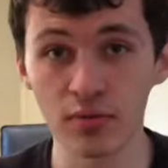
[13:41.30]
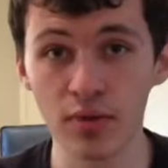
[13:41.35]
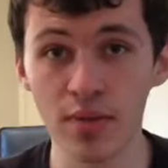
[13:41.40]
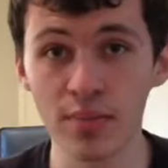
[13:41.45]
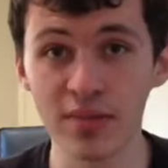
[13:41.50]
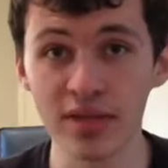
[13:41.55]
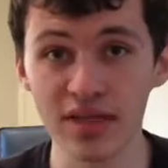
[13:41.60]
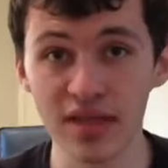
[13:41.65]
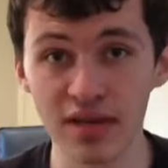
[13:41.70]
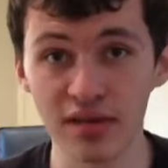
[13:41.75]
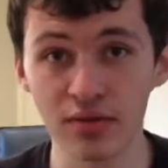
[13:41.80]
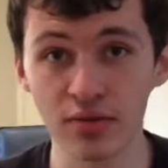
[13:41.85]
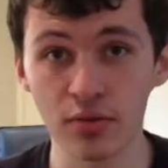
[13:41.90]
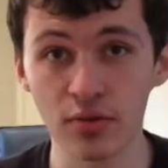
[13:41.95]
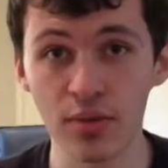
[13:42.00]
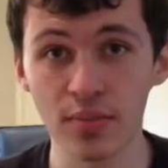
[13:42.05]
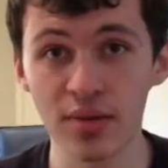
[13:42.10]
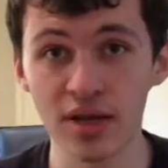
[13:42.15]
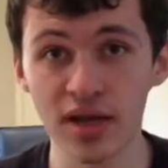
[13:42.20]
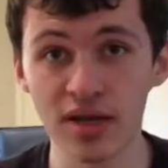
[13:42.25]
weapons out of the
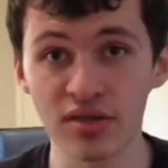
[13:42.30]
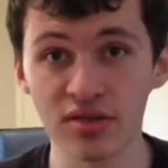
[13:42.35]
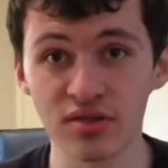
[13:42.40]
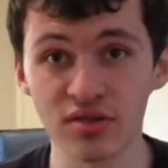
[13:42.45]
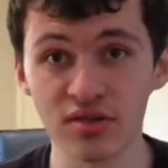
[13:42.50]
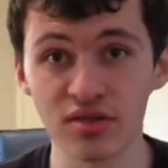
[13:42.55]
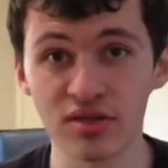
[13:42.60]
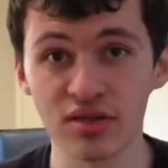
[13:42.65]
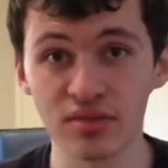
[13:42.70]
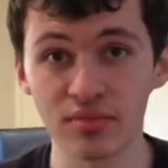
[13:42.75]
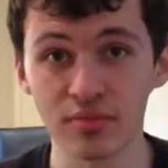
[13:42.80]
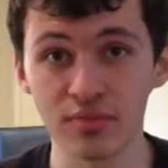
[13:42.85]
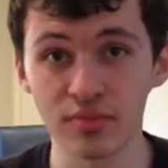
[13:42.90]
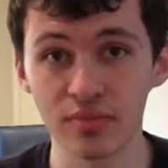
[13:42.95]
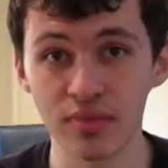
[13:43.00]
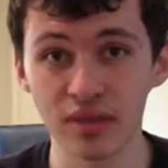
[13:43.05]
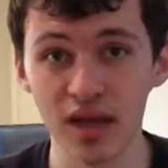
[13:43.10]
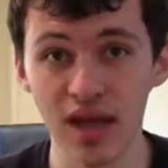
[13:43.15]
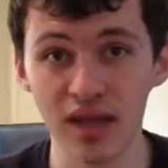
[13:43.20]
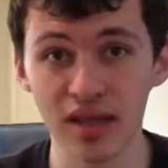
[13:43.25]
weaponizers,
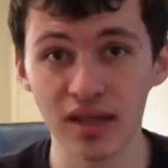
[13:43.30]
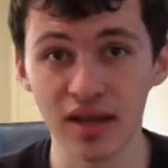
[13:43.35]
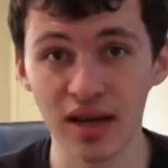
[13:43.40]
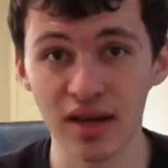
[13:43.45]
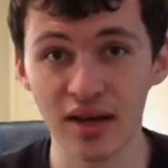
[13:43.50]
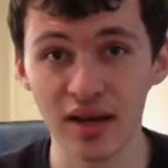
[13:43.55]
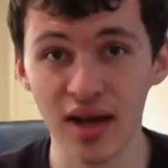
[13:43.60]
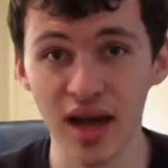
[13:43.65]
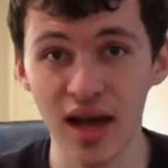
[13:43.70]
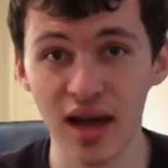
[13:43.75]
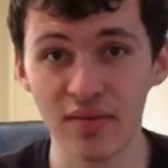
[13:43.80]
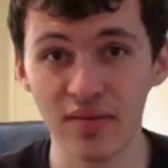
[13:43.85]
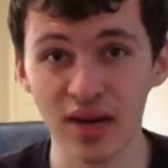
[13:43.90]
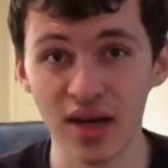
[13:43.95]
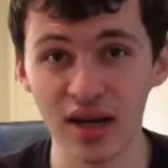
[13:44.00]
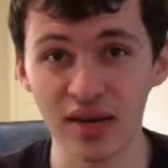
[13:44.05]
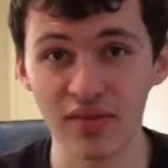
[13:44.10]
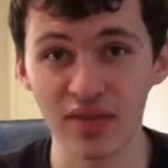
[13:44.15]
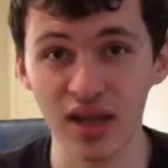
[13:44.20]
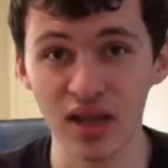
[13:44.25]
not that I have
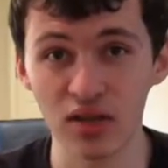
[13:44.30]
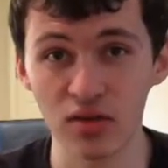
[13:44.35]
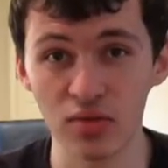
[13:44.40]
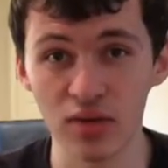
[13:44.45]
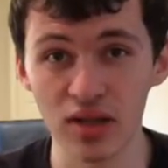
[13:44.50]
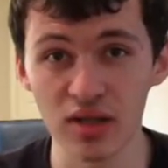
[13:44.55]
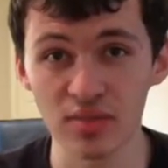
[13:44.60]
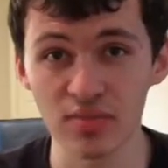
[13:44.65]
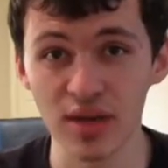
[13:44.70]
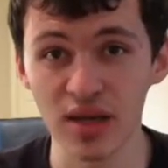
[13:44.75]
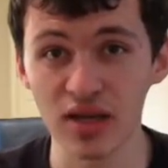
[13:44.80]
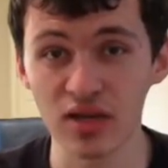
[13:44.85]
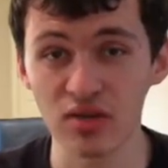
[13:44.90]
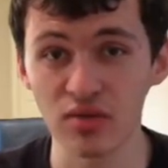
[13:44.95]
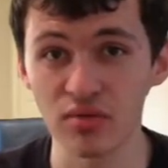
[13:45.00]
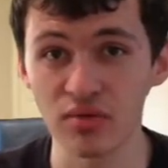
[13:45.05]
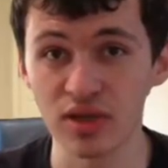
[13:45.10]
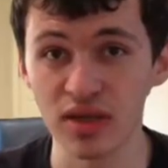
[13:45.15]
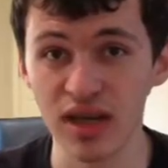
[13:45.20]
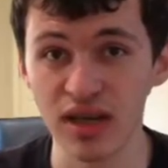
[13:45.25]
any of the other ones, but I
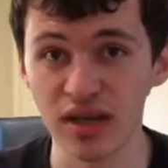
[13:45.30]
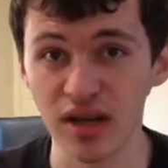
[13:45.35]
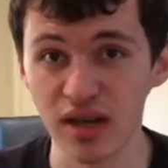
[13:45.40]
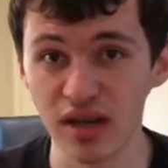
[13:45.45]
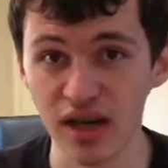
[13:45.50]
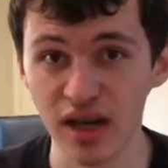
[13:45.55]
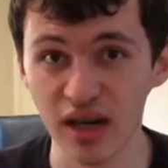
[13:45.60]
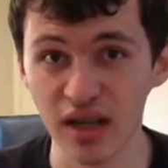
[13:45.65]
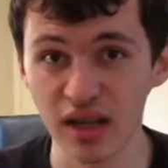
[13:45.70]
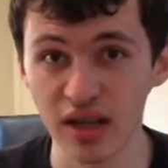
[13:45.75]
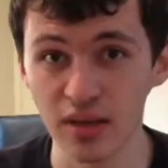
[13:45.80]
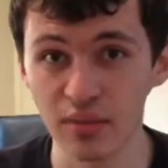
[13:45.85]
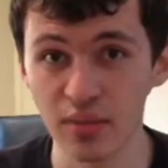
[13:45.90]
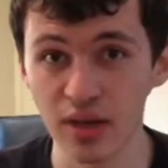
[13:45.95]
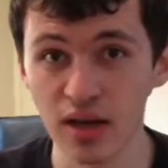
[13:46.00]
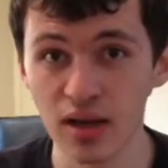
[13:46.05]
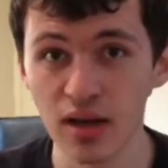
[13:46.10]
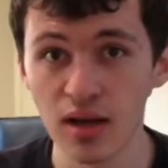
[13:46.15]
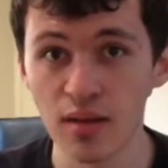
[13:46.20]
do intend on getting them,